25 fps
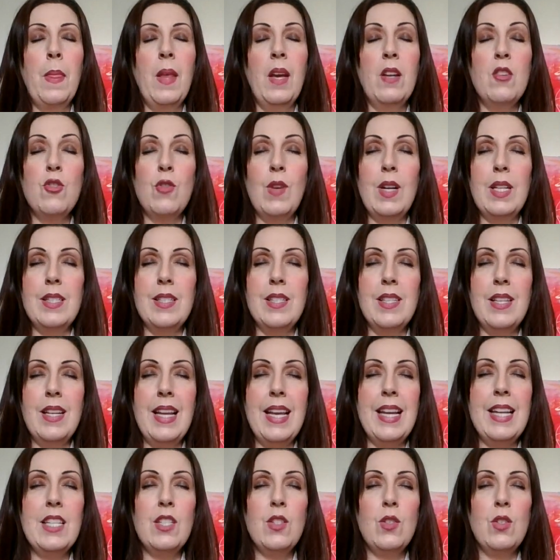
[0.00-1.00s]

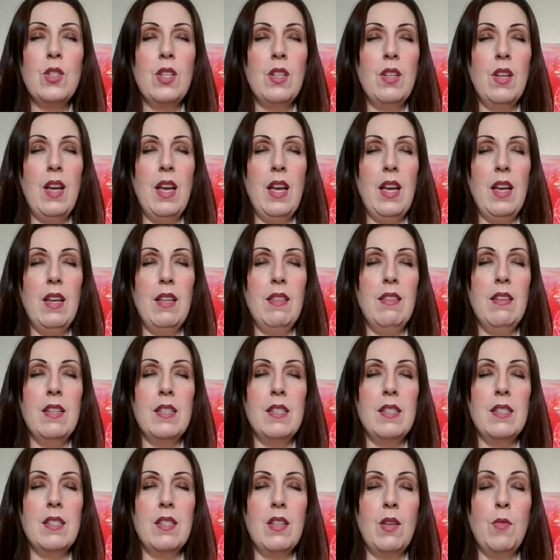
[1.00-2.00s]
translate
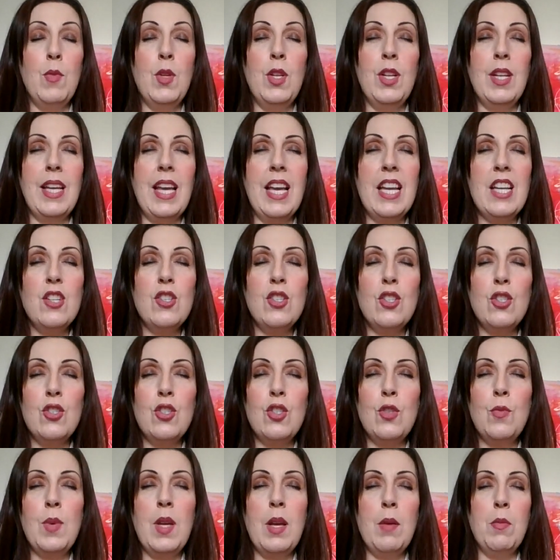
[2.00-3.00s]
this communication,
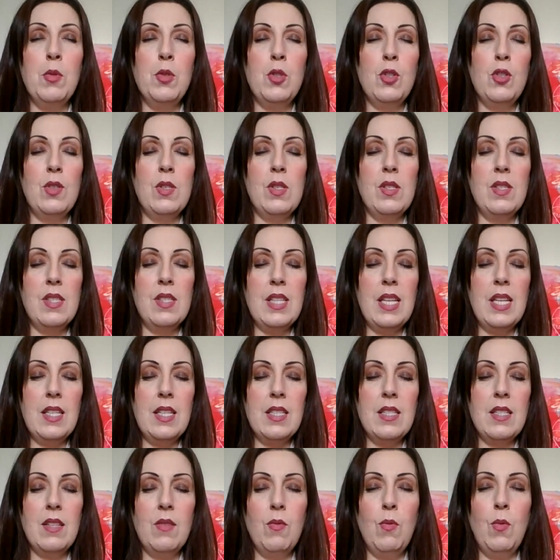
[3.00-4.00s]
to be able to
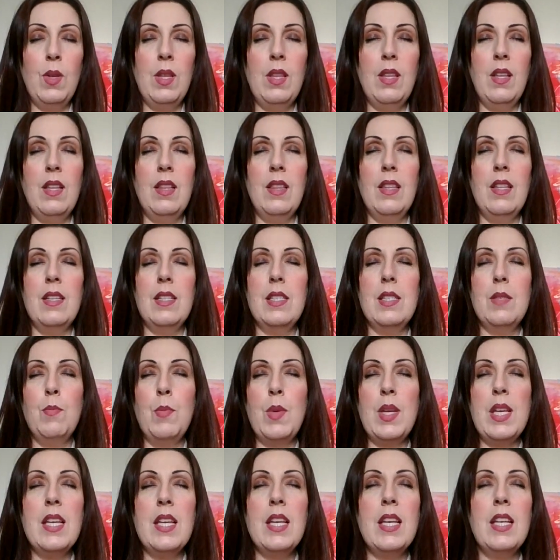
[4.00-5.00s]
sit within this
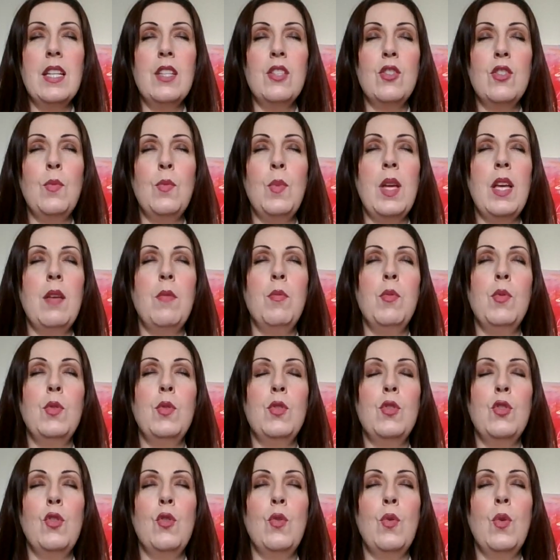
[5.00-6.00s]
being, to be able
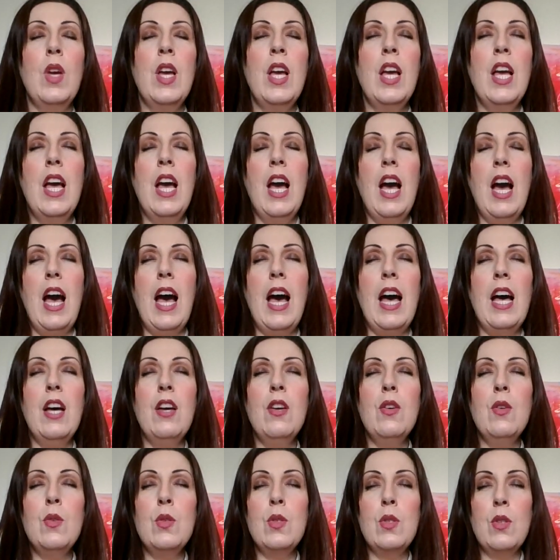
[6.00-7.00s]
to
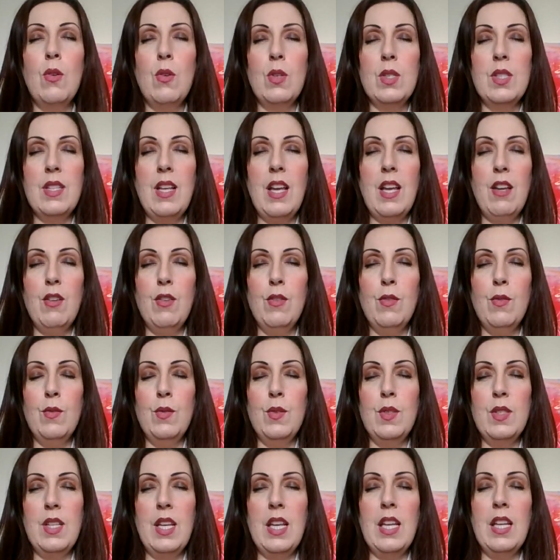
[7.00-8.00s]
house
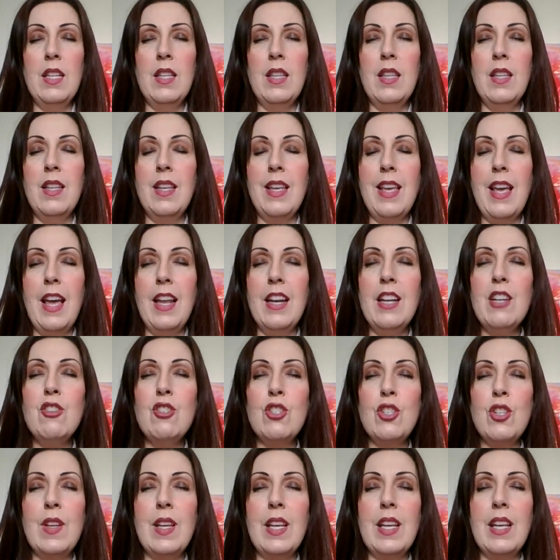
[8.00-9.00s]
ourselves in the
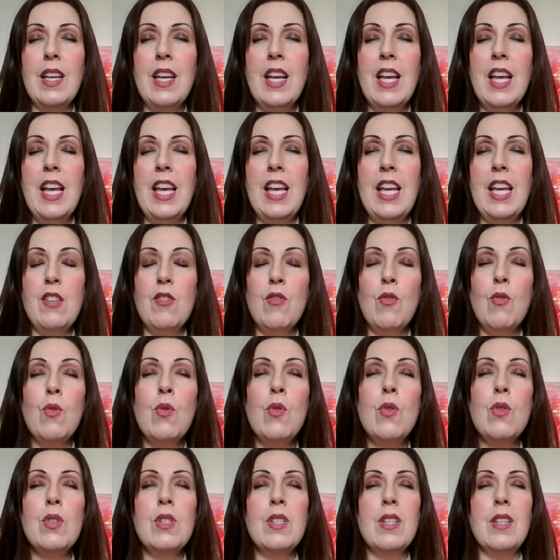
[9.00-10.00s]
energy in
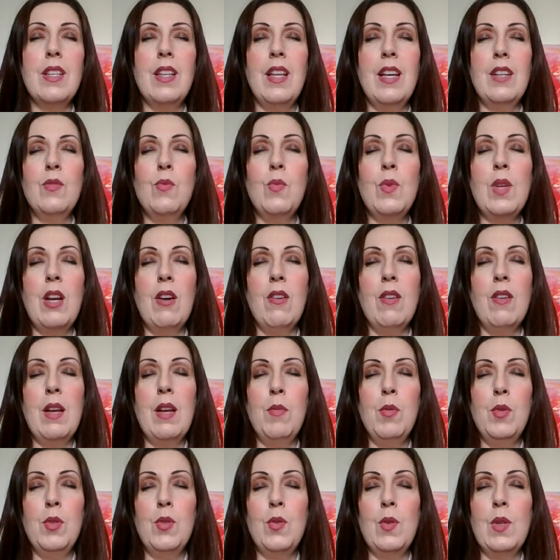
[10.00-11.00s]
order that we are
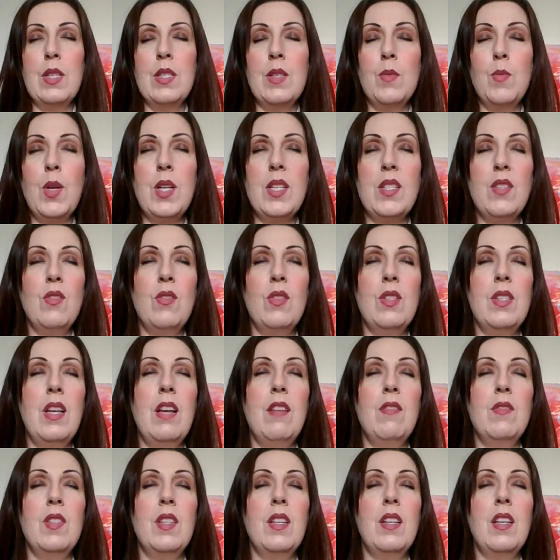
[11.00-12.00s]
able to express
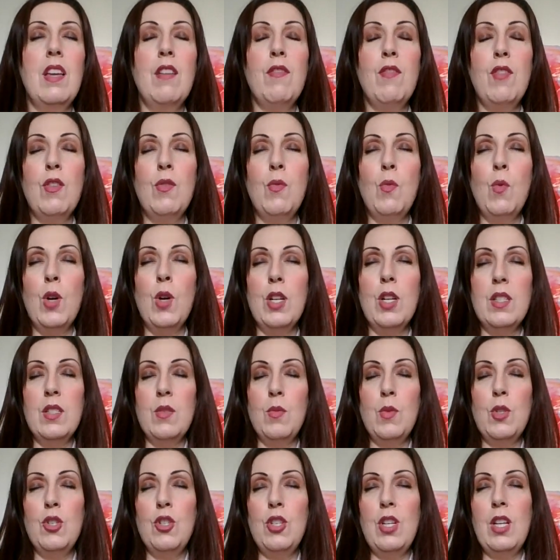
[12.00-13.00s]
ourselves and give her words
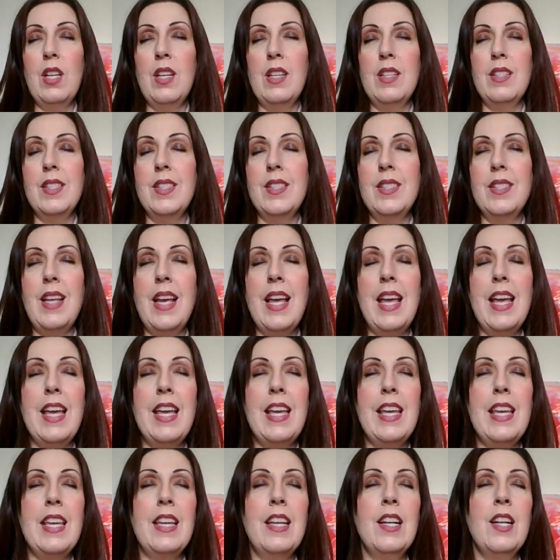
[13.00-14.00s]
which she can
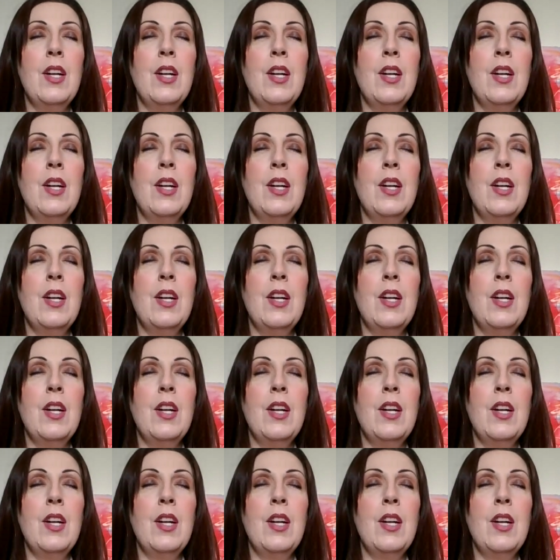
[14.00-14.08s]
say.